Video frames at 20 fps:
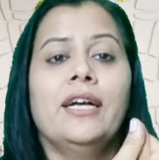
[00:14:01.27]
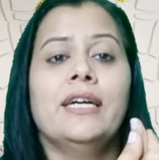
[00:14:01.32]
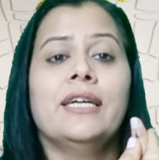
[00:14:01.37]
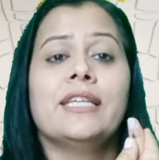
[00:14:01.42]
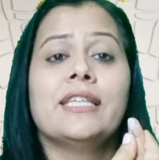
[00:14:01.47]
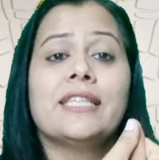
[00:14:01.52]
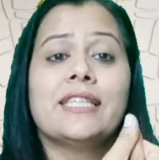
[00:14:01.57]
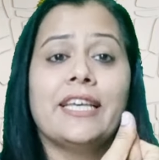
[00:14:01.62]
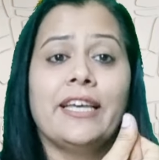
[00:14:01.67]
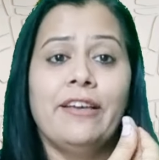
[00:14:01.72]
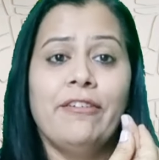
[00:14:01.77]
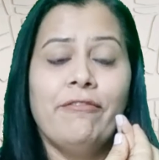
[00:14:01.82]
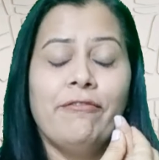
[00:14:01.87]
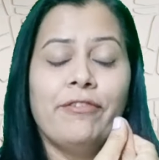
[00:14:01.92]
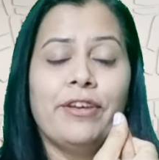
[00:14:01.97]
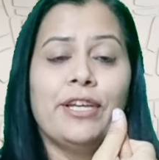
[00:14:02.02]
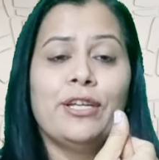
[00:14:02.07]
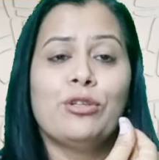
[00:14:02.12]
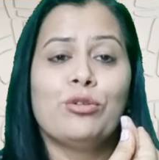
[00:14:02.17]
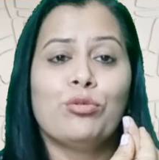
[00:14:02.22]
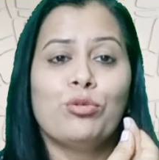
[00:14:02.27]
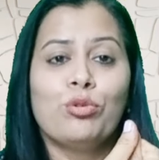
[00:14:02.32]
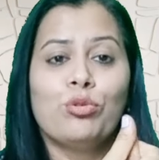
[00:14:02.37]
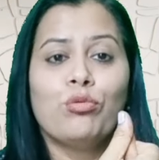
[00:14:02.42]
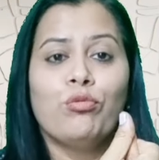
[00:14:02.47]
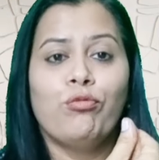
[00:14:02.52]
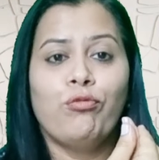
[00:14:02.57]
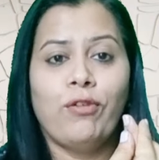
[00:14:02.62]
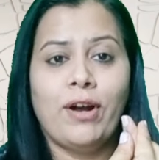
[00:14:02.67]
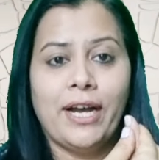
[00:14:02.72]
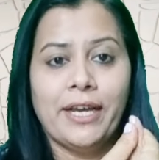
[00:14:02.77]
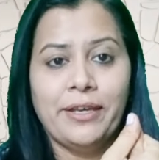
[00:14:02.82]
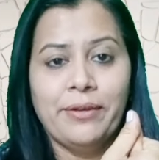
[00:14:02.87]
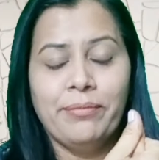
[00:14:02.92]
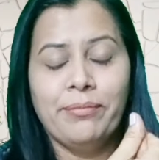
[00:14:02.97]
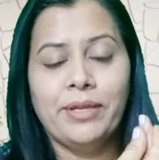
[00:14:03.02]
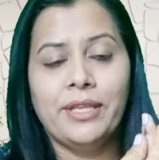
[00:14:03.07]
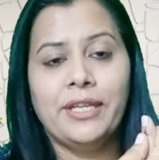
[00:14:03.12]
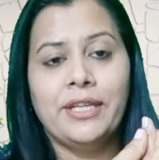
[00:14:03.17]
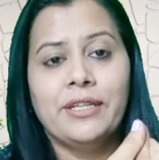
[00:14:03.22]
Same way 2 to 5
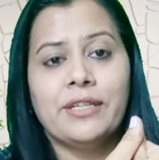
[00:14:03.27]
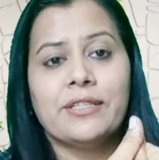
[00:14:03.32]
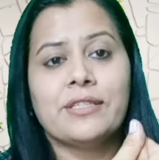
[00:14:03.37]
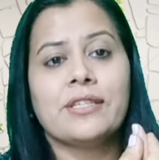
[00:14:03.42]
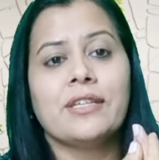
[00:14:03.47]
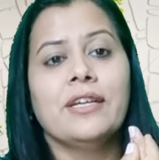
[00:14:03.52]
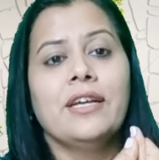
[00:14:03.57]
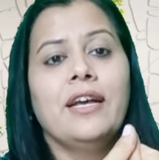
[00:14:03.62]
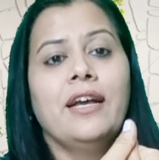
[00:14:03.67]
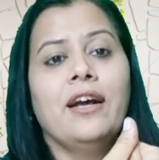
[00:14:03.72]
minutes,